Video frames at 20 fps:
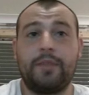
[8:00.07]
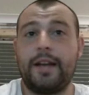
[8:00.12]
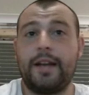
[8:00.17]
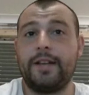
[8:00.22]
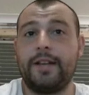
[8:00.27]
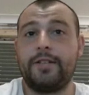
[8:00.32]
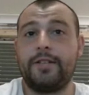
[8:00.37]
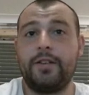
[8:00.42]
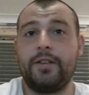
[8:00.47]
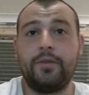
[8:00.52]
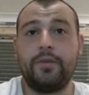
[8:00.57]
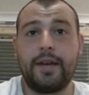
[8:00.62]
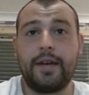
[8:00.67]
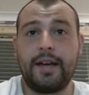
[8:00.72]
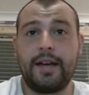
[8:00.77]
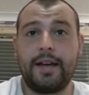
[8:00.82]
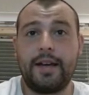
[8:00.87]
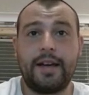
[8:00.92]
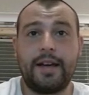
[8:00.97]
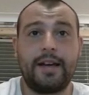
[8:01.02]
to do
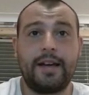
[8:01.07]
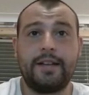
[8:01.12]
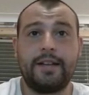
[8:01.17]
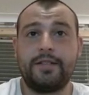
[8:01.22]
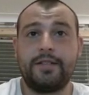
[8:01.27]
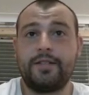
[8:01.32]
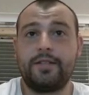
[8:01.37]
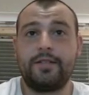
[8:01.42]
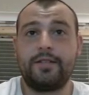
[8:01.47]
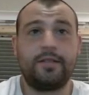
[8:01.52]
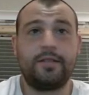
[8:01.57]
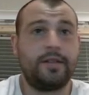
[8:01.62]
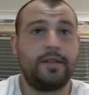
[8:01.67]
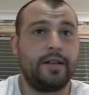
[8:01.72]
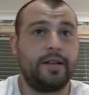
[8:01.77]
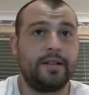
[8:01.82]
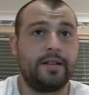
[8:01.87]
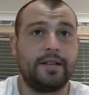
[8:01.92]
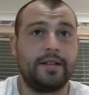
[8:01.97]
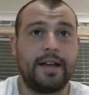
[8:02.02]
here is
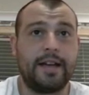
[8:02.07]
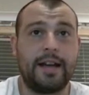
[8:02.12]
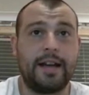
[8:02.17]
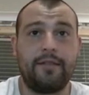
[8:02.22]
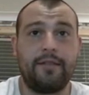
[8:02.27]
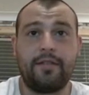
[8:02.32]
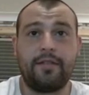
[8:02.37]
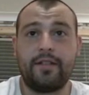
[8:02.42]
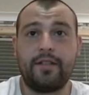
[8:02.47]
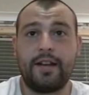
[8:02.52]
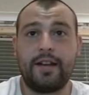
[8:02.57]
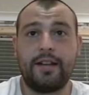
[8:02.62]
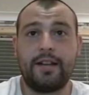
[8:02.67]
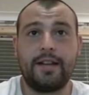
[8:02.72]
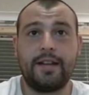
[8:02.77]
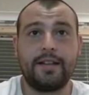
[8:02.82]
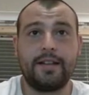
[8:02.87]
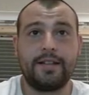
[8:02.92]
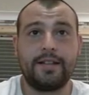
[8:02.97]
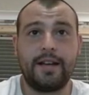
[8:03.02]
get everything in the
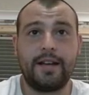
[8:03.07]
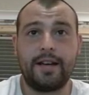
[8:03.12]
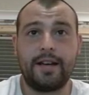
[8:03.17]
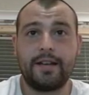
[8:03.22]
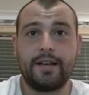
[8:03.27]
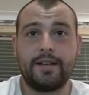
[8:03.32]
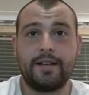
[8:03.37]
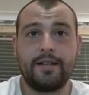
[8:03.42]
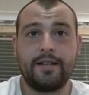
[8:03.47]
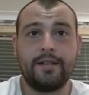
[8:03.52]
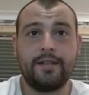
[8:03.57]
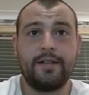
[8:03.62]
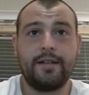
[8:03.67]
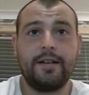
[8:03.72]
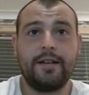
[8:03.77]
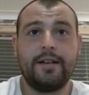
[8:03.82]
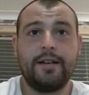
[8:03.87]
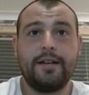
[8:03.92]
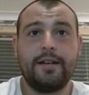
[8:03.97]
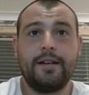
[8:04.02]
attack,
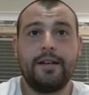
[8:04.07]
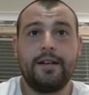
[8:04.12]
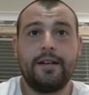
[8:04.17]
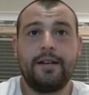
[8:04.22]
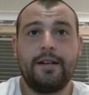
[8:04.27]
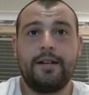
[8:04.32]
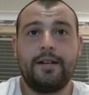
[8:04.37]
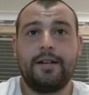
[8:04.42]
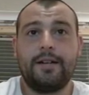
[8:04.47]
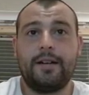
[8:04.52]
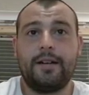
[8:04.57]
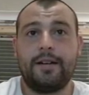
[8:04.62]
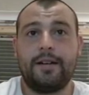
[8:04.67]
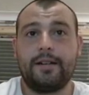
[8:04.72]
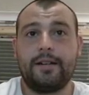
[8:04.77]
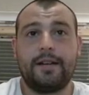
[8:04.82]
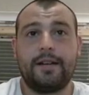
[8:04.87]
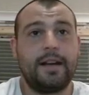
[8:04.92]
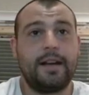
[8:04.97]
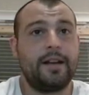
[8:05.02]

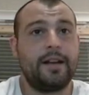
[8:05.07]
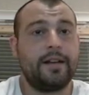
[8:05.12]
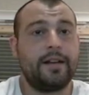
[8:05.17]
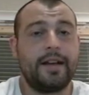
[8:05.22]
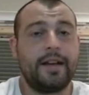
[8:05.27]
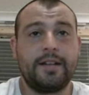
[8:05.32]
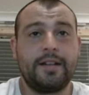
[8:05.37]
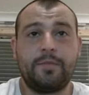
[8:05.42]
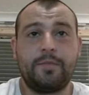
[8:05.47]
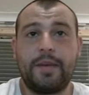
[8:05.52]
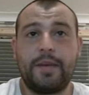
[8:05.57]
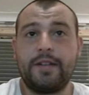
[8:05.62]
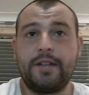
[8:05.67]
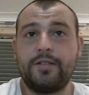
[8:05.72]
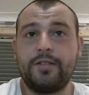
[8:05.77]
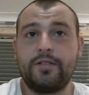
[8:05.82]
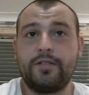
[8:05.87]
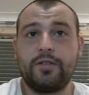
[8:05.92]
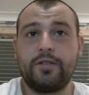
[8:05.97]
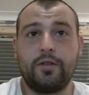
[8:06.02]
get his pieces
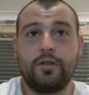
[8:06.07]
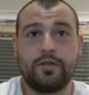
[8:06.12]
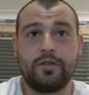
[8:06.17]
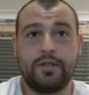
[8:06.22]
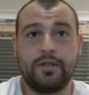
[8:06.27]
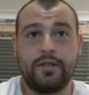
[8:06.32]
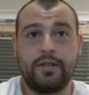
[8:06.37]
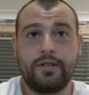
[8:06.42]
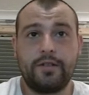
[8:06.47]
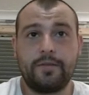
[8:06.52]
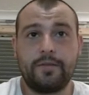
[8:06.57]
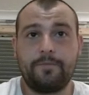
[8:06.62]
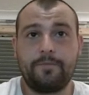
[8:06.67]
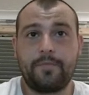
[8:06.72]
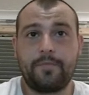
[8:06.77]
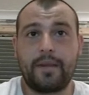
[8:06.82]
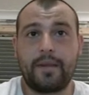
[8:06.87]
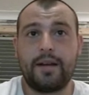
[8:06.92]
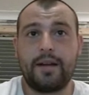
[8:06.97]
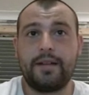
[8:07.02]
sorted.
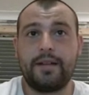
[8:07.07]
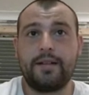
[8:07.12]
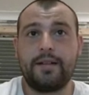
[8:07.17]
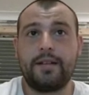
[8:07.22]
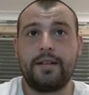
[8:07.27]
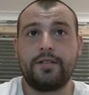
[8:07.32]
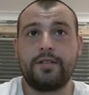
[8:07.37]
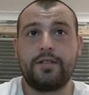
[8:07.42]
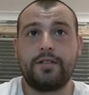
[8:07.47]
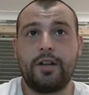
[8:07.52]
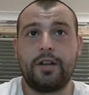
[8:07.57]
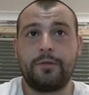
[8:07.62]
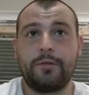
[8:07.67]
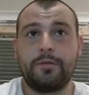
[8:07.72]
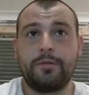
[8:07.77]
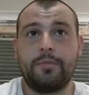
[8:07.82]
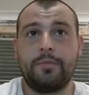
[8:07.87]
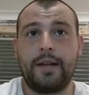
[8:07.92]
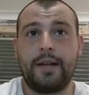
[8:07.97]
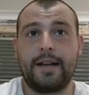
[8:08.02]
He's stopped
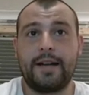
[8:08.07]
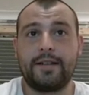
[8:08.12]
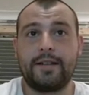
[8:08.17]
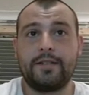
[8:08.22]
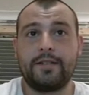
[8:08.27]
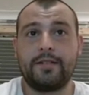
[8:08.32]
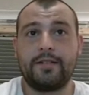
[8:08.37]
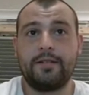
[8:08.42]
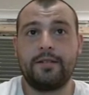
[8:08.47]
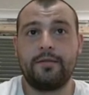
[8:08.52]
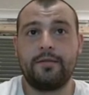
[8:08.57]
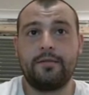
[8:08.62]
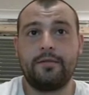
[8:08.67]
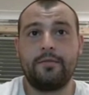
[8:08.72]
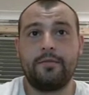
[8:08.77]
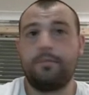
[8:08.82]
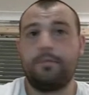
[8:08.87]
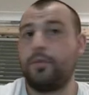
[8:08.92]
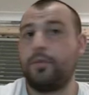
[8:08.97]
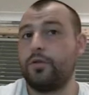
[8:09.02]
Black's
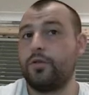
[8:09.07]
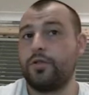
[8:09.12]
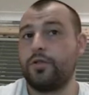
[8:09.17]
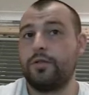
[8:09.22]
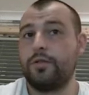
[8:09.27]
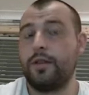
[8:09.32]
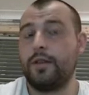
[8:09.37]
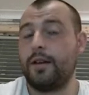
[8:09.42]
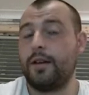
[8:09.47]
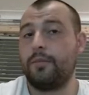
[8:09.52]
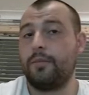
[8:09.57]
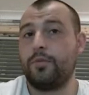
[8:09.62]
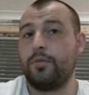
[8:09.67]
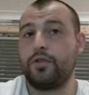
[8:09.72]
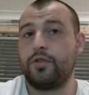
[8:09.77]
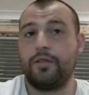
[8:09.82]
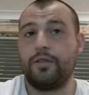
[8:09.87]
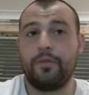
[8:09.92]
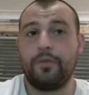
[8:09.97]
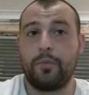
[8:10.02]
push
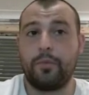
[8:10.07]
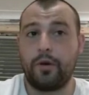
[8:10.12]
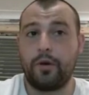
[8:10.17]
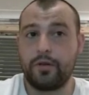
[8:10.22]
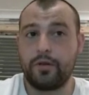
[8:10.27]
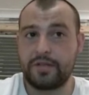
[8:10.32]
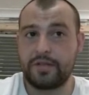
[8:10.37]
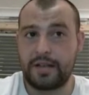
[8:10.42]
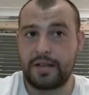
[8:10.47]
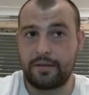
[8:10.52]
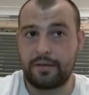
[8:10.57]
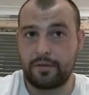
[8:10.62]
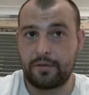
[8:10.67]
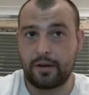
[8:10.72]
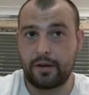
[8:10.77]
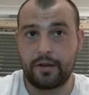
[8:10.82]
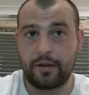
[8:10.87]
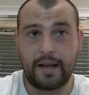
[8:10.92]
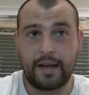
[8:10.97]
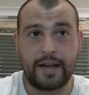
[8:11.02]
of the pawns down on
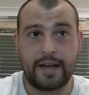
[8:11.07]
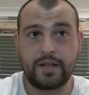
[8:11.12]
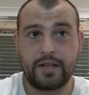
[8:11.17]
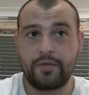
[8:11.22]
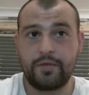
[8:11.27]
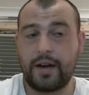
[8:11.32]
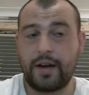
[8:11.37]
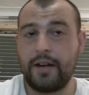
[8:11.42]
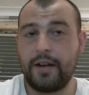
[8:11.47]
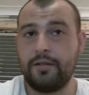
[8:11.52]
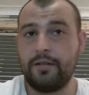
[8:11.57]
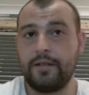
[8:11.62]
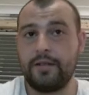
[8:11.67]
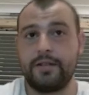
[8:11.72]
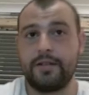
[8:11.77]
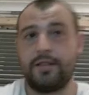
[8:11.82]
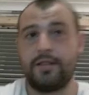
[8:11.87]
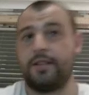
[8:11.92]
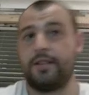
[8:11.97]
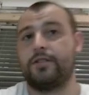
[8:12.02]
the H file. He's
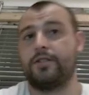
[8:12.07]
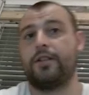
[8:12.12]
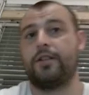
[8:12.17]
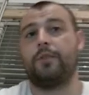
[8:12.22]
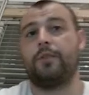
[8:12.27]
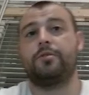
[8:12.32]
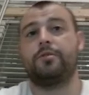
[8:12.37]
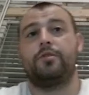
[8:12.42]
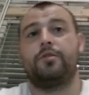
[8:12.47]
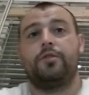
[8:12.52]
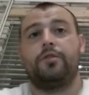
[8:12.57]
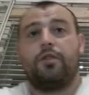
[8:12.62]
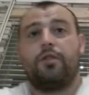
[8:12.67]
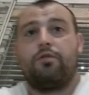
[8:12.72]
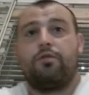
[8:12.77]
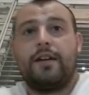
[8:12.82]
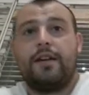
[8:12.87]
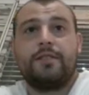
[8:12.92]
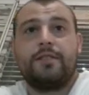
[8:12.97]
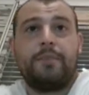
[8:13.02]
stopped all the
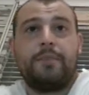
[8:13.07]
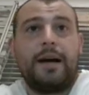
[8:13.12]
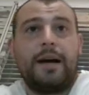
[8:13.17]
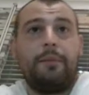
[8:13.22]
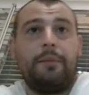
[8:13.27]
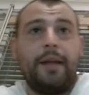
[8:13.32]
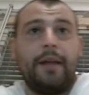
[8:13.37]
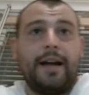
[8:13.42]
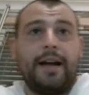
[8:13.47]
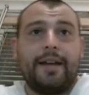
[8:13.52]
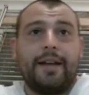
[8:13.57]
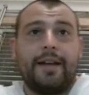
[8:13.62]
threats by Black.